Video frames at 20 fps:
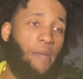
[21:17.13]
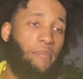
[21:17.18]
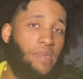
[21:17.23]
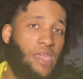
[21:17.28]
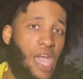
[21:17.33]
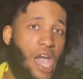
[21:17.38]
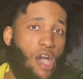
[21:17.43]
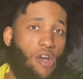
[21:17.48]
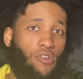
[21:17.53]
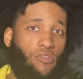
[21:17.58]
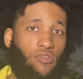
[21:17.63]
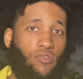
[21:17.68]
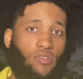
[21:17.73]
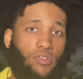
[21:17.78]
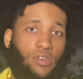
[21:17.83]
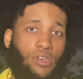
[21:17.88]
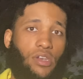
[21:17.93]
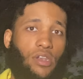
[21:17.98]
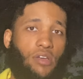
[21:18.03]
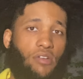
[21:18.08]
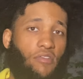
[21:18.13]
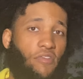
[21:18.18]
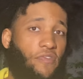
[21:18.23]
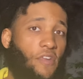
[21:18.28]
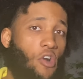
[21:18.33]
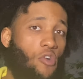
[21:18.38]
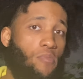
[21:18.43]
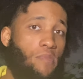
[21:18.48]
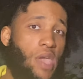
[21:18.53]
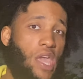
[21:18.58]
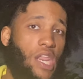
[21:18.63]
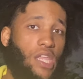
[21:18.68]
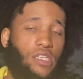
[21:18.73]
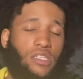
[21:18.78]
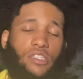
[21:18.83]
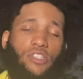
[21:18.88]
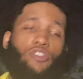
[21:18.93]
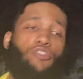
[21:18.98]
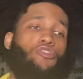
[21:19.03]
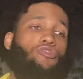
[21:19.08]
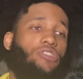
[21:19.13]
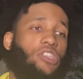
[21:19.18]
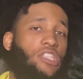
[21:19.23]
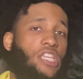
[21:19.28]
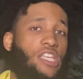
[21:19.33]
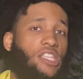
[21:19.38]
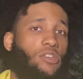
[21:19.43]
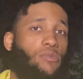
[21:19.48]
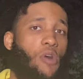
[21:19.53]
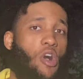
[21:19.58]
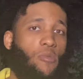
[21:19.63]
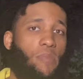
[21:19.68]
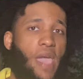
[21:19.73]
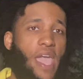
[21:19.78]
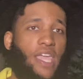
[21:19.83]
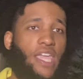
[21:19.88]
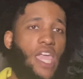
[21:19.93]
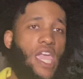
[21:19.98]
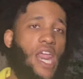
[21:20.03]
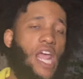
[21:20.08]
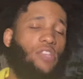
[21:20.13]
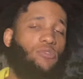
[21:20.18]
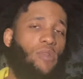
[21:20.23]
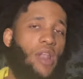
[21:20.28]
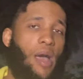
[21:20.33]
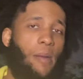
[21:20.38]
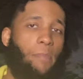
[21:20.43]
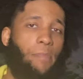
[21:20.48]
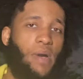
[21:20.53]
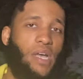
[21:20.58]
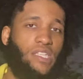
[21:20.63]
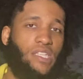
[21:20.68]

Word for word: Four minutes. As soon as the teacher walk back in, that's when I'm busting the bitch mouth.